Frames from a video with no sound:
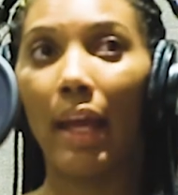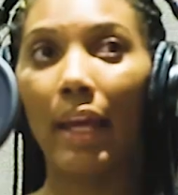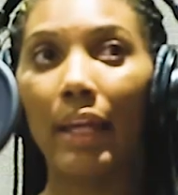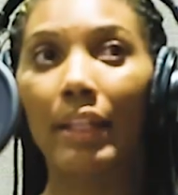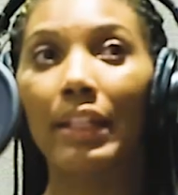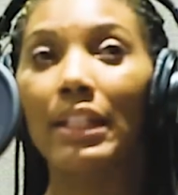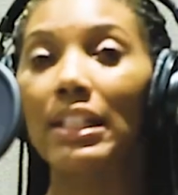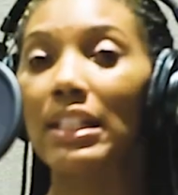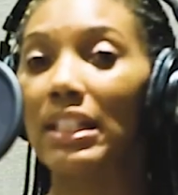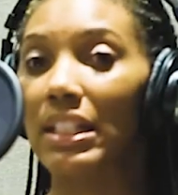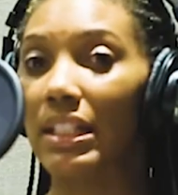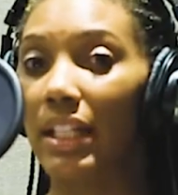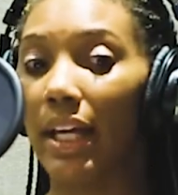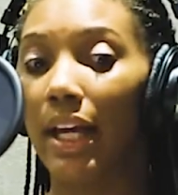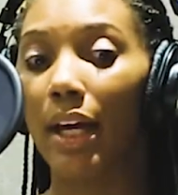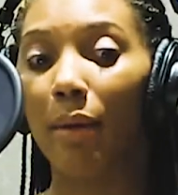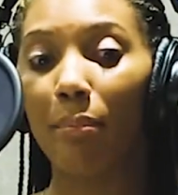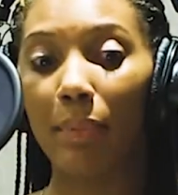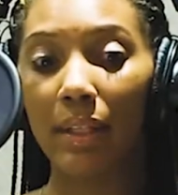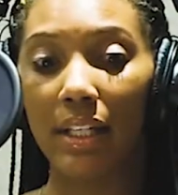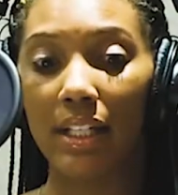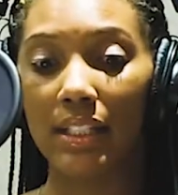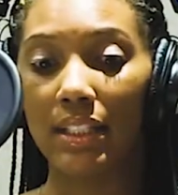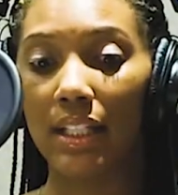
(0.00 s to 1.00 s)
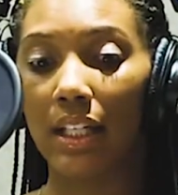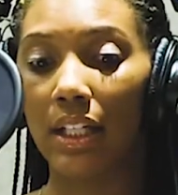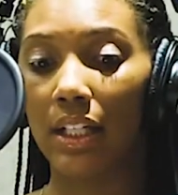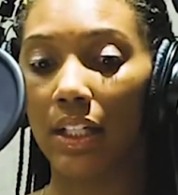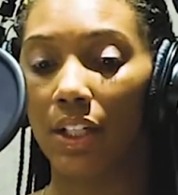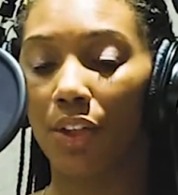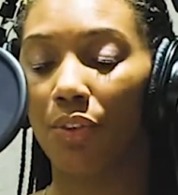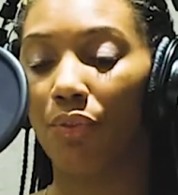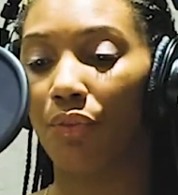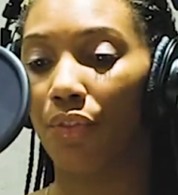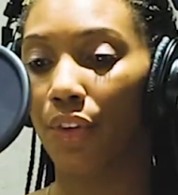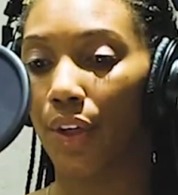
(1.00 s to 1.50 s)
And it's sad because I
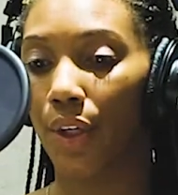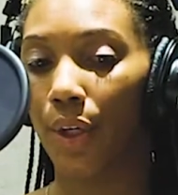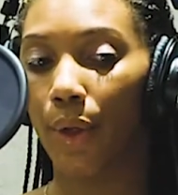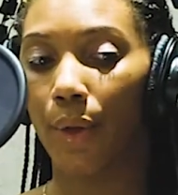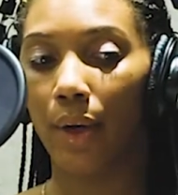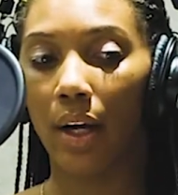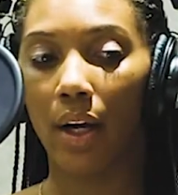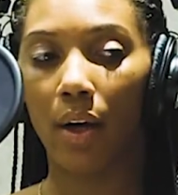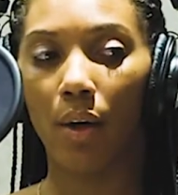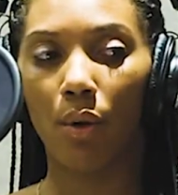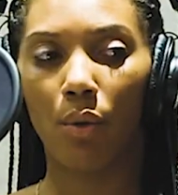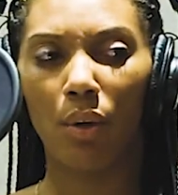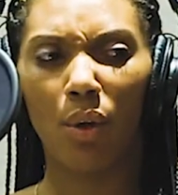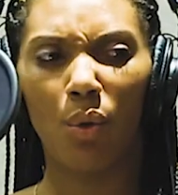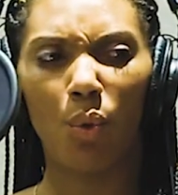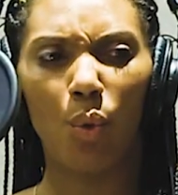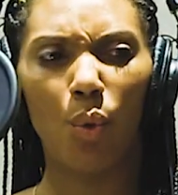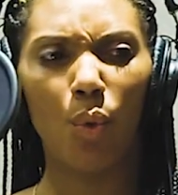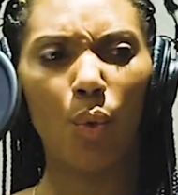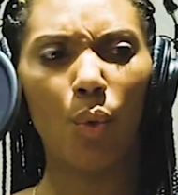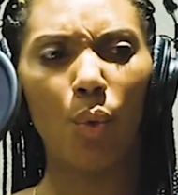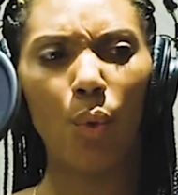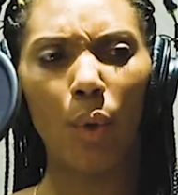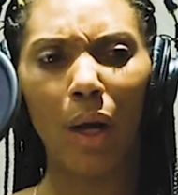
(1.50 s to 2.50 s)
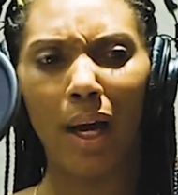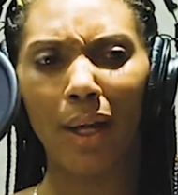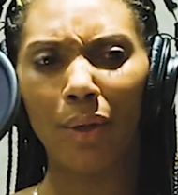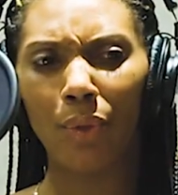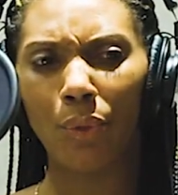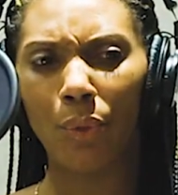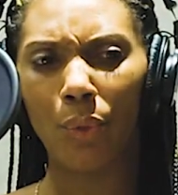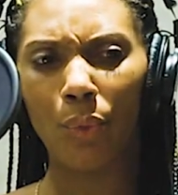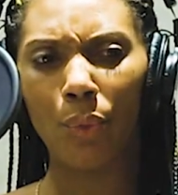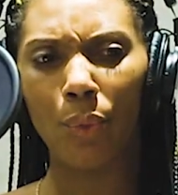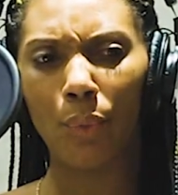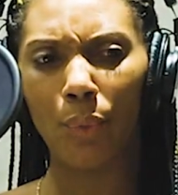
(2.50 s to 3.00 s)
couldn't figure out who I
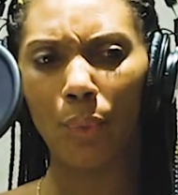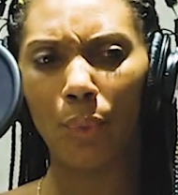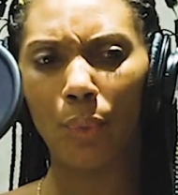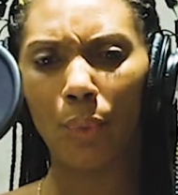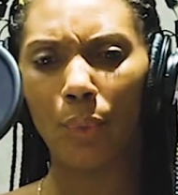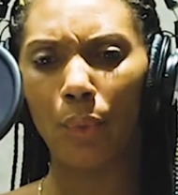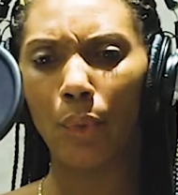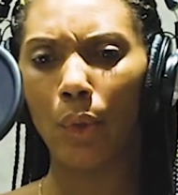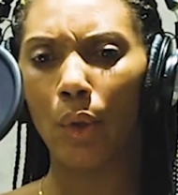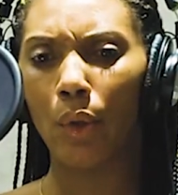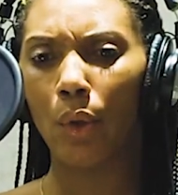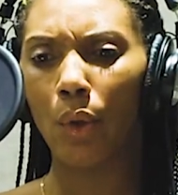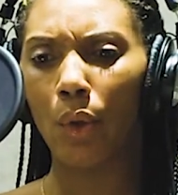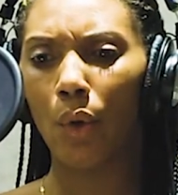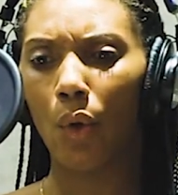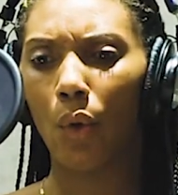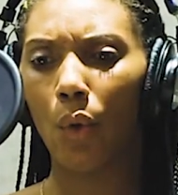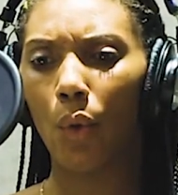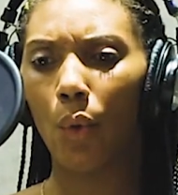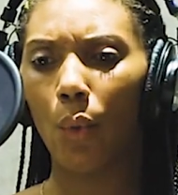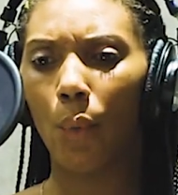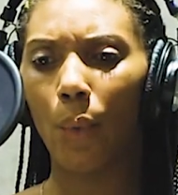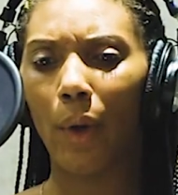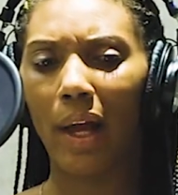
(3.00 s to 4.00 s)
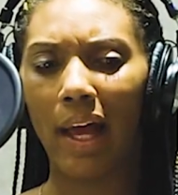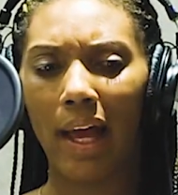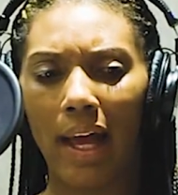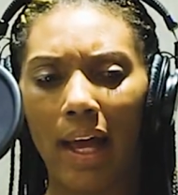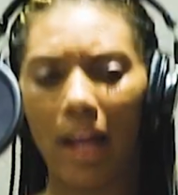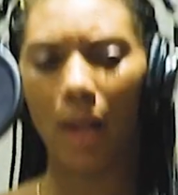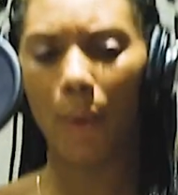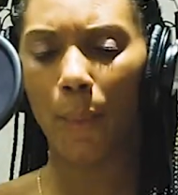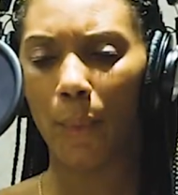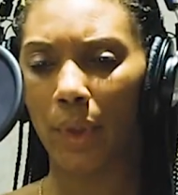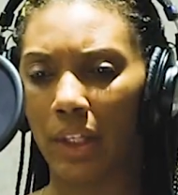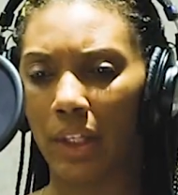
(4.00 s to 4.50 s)
knew who had a